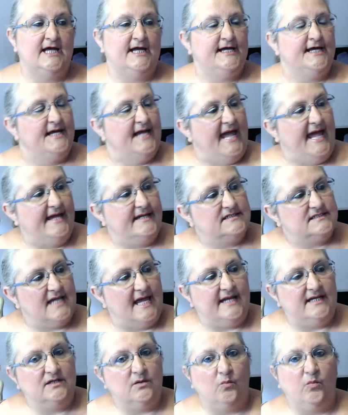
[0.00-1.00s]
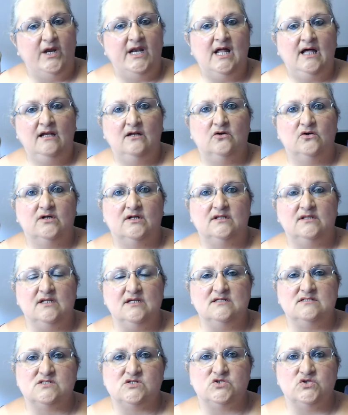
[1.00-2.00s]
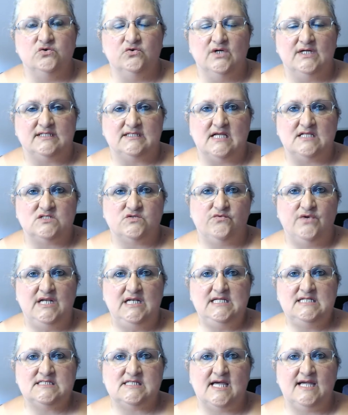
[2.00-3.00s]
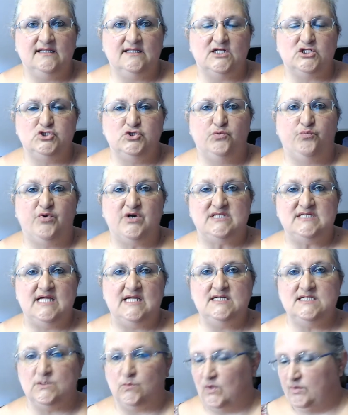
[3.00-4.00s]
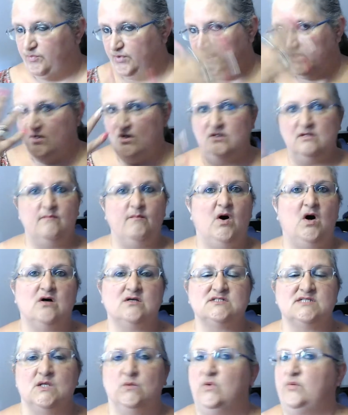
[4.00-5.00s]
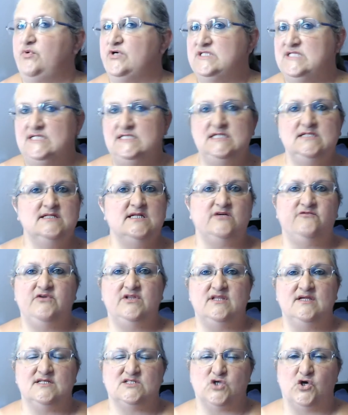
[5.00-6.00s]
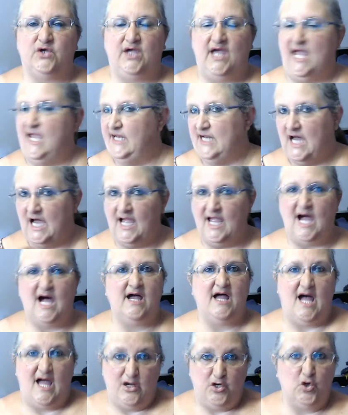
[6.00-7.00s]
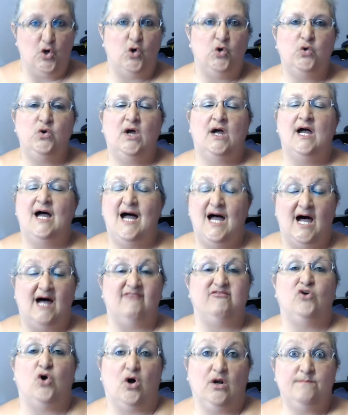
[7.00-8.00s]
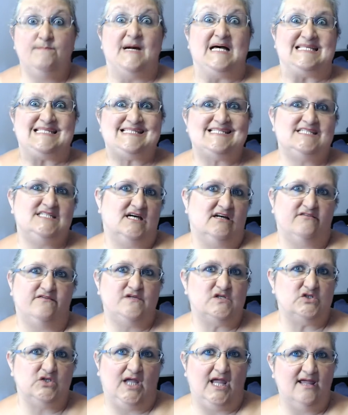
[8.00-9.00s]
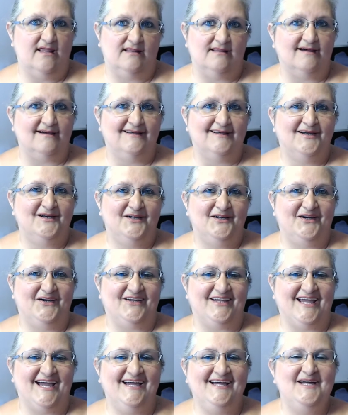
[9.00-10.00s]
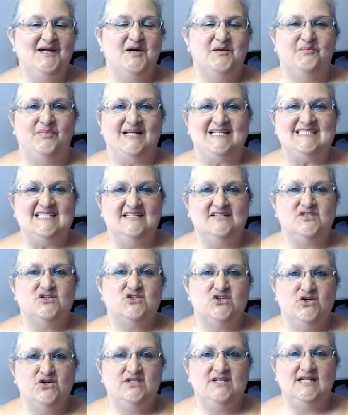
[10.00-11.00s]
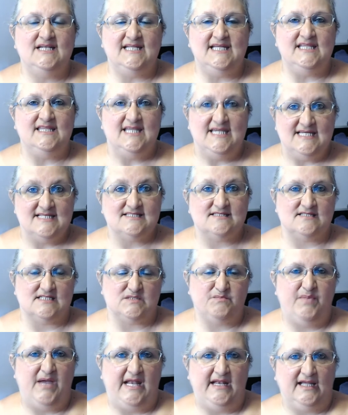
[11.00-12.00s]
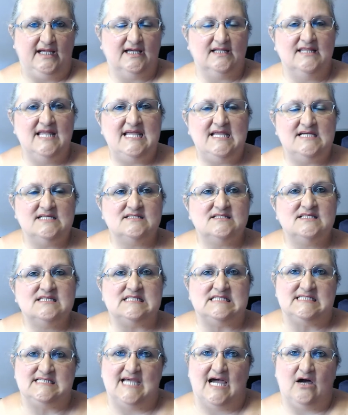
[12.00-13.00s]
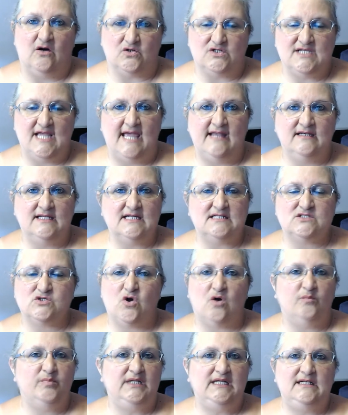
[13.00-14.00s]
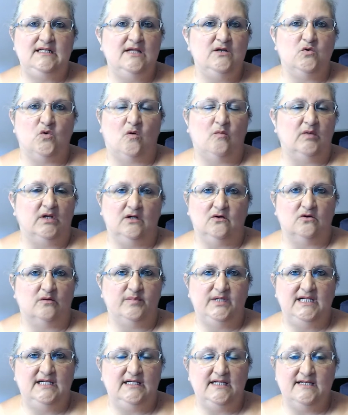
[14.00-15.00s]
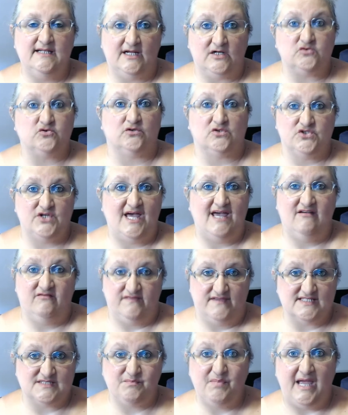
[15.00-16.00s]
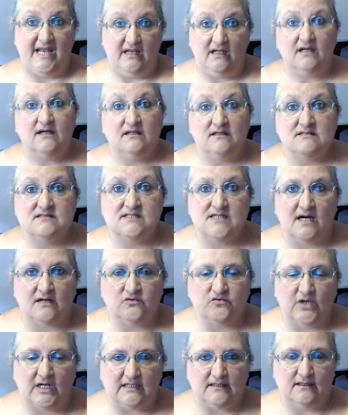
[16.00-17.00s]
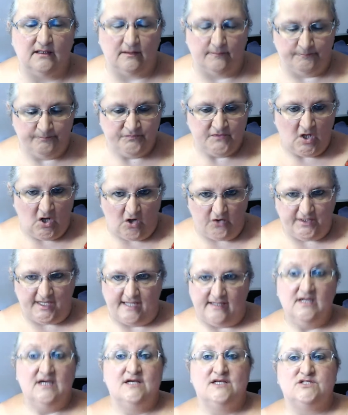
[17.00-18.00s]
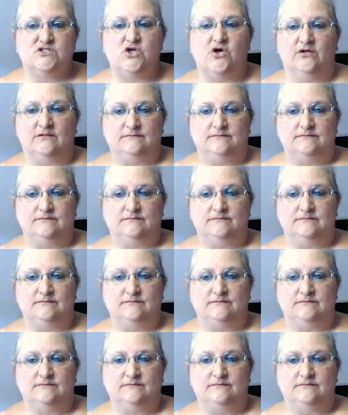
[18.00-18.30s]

And when I look at these two, it's really saying that you're pretending, we're putting on the mask and we're pretending that everything's okay. And I know I've got my stuff together. Okay. But internally, there is this panic and there is this doubt. And it's completely normal and completely natural to have this panic and this doubt right now. Okay. So,